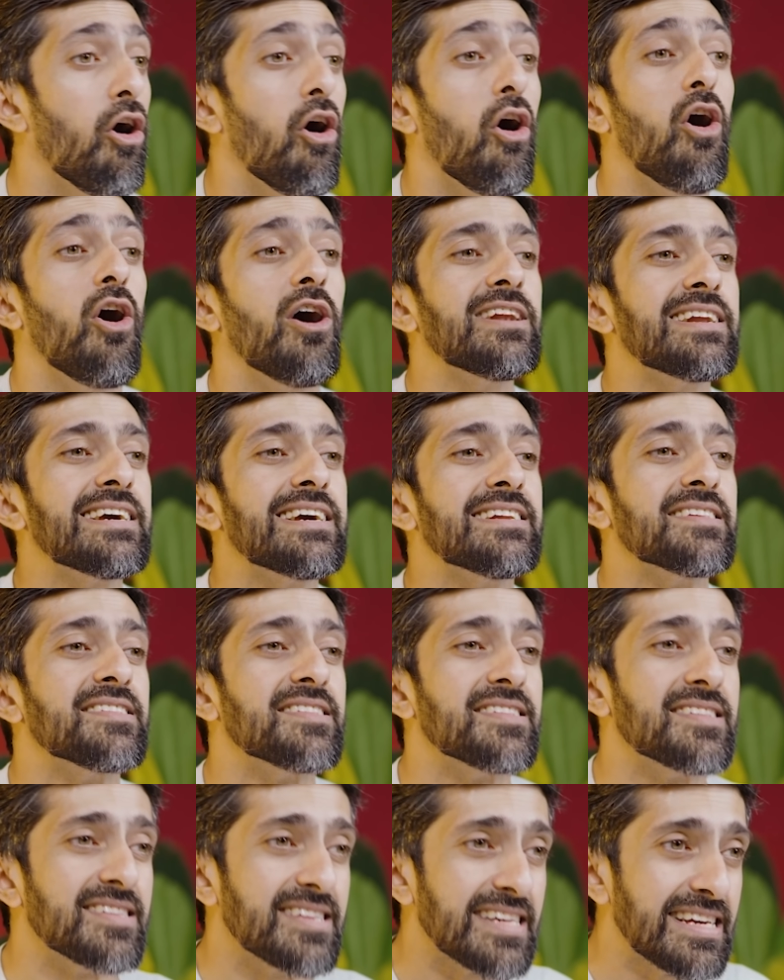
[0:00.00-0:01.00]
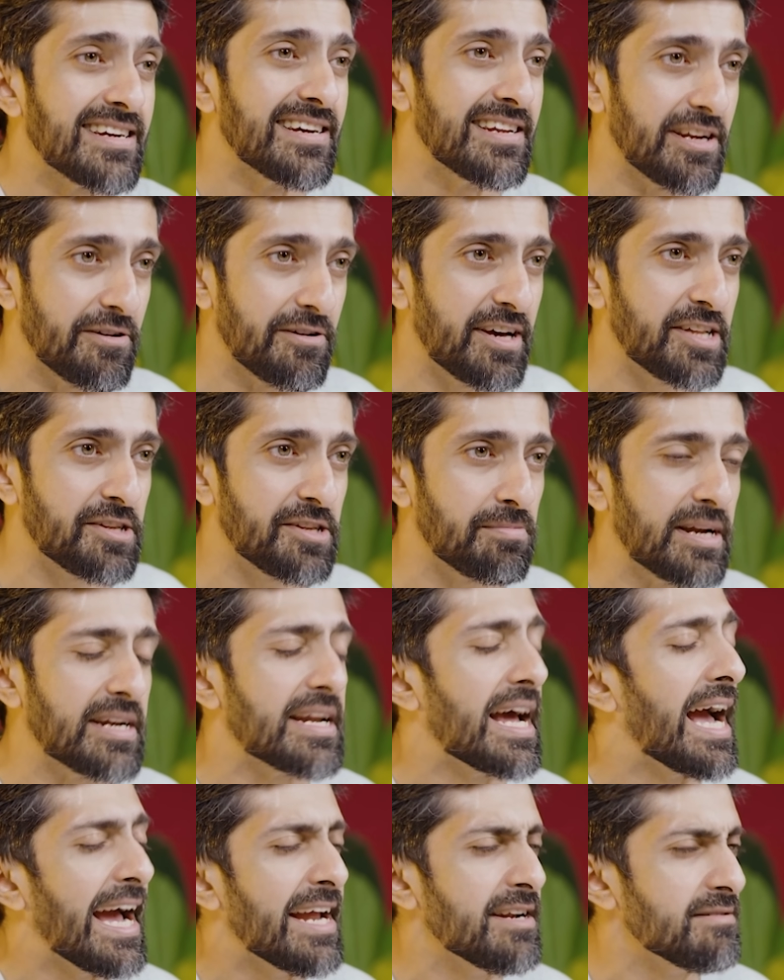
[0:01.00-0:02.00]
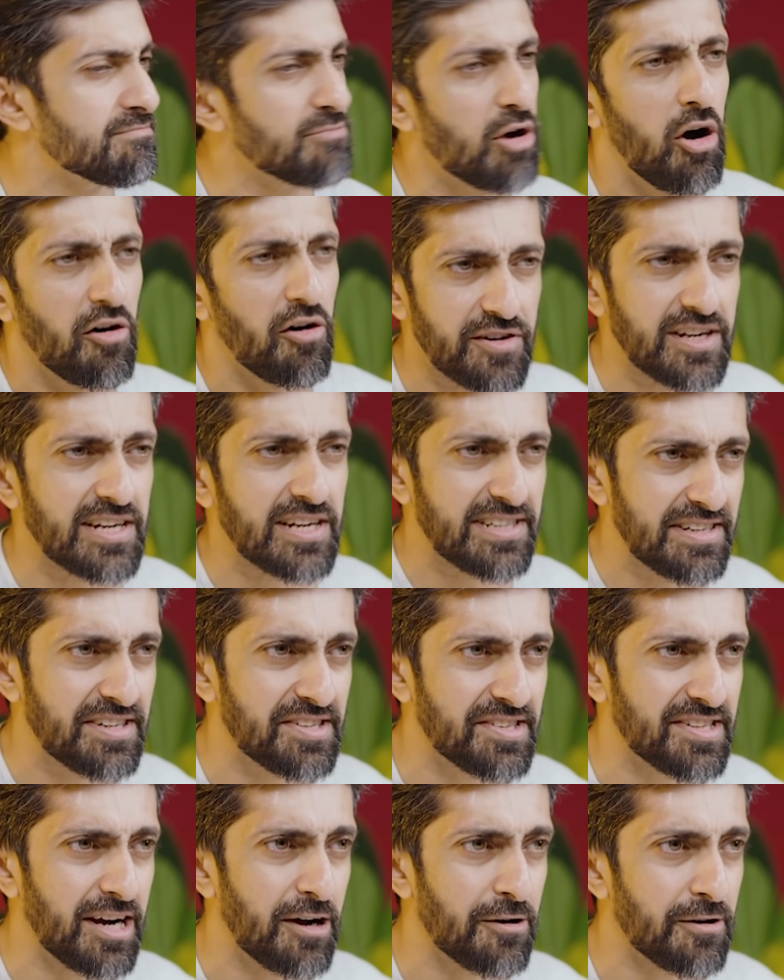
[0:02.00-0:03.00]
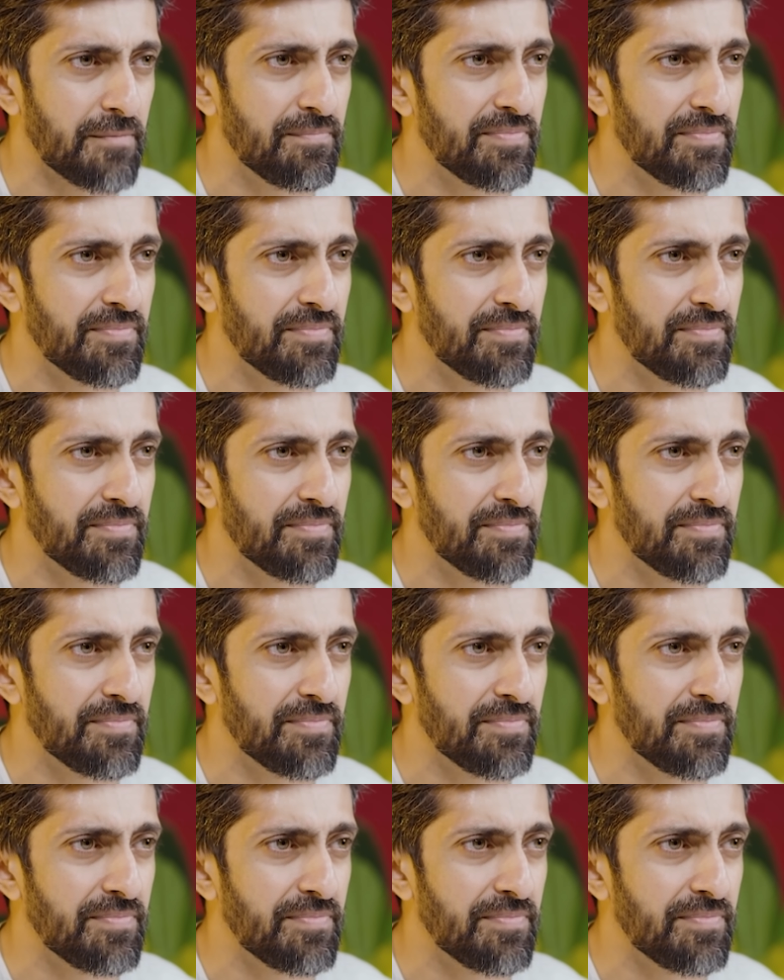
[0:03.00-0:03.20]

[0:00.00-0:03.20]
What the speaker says: all in a single investment and often at a discount.